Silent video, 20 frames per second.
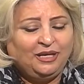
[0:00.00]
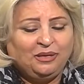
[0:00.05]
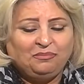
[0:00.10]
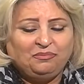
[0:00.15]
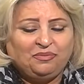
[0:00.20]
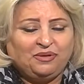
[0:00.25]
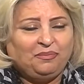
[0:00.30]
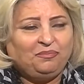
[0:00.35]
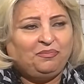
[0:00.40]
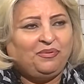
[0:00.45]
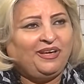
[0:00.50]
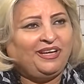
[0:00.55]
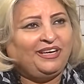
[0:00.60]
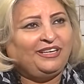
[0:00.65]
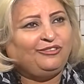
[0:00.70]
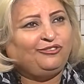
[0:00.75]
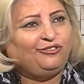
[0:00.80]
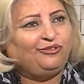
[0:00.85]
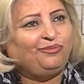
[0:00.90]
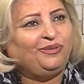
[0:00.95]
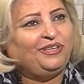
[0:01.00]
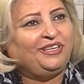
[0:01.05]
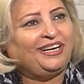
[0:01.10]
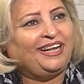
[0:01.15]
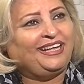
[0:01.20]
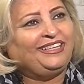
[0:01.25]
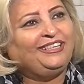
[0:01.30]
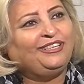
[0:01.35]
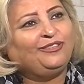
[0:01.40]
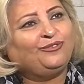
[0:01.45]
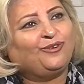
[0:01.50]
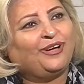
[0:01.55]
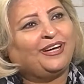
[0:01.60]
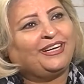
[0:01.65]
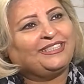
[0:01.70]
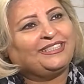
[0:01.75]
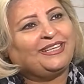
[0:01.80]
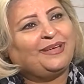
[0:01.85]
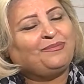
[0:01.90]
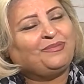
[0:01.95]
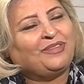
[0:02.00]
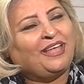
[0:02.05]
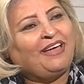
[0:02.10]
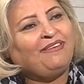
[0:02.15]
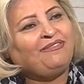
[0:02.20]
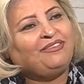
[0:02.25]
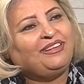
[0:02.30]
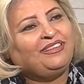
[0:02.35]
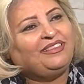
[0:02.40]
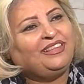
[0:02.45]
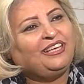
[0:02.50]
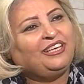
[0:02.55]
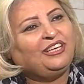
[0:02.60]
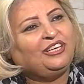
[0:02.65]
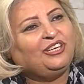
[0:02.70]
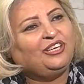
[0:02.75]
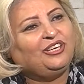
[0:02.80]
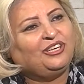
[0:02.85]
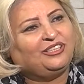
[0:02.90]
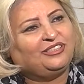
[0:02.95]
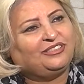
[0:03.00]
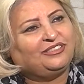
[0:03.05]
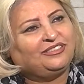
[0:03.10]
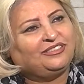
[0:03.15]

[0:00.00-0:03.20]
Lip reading: prepare it to be ready to accept everything good.